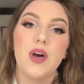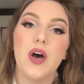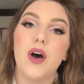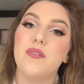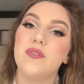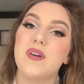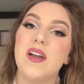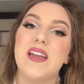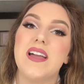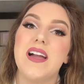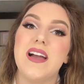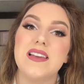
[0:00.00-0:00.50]

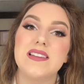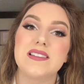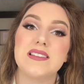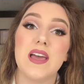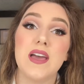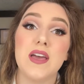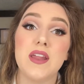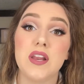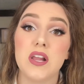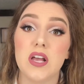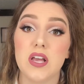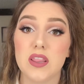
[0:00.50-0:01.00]
Alright guys,
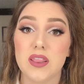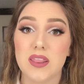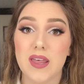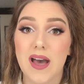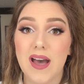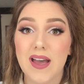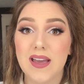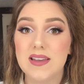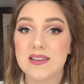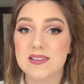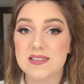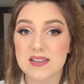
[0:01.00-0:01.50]
and
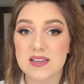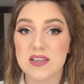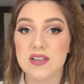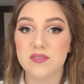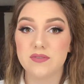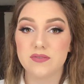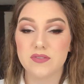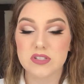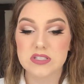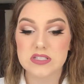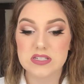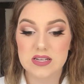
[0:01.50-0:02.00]
that is
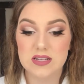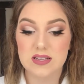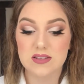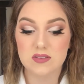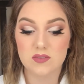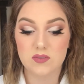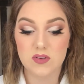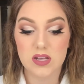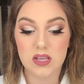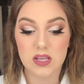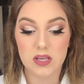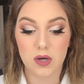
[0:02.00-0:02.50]
it for
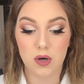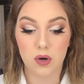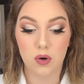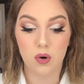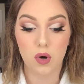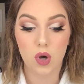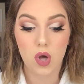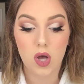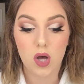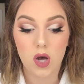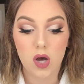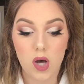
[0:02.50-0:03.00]
today's
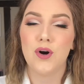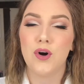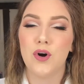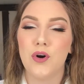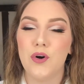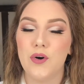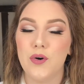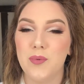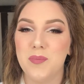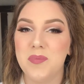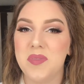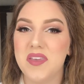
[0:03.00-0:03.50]
video.
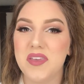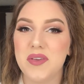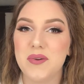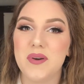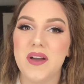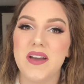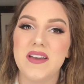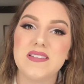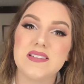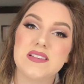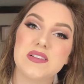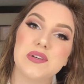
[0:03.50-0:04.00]
Hope that you
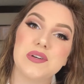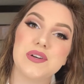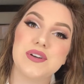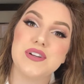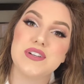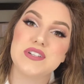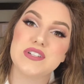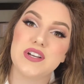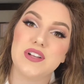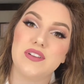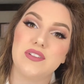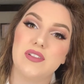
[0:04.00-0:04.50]
guys
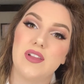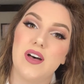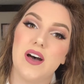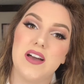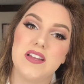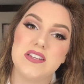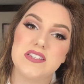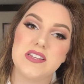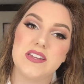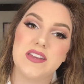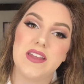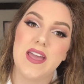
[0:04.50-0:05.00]
learned a
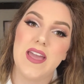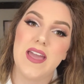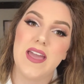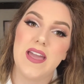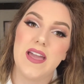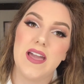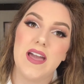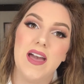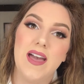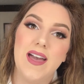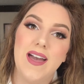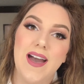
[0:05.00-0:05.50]
lot
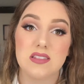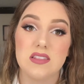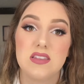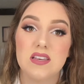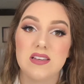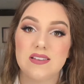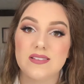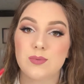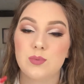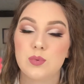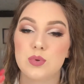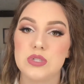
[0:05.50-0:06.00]
today.
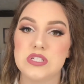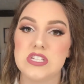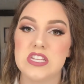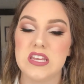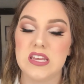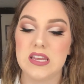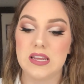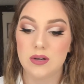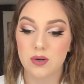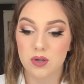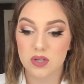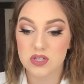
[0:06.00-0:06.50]
This
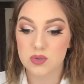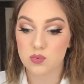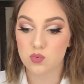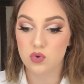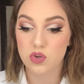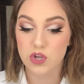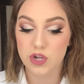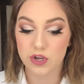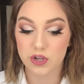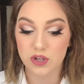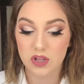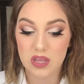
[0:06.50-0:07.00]
routine
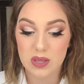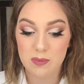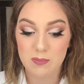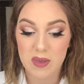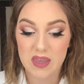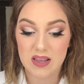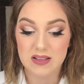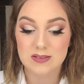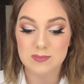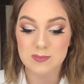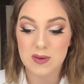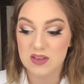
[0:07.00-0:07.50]
literally
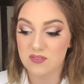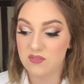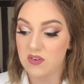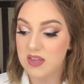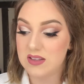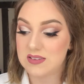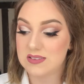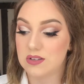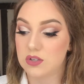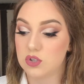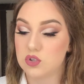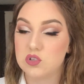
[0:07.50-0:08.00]
makes my
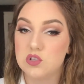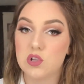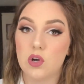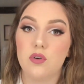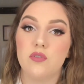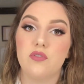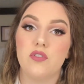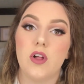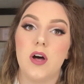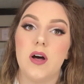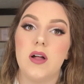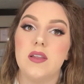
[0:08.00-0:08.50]
face look
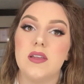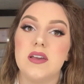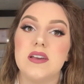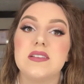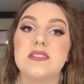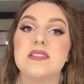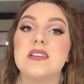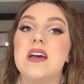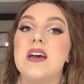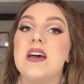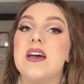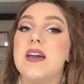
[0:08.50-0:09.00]
so
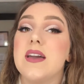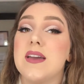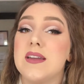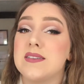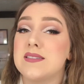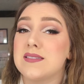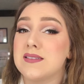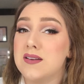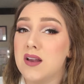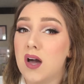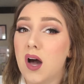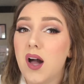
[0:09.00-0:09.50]
flawless.
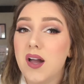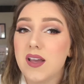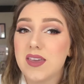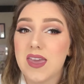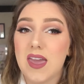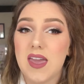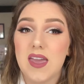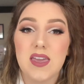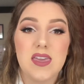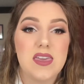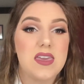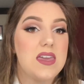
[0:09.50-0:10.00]
It's not
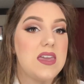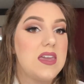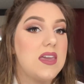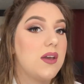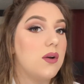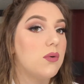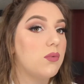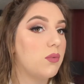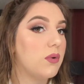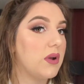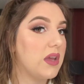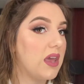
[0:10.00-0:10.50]

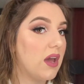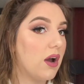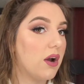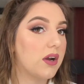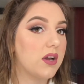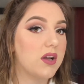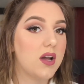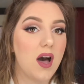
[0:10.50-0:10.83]
cakey. We are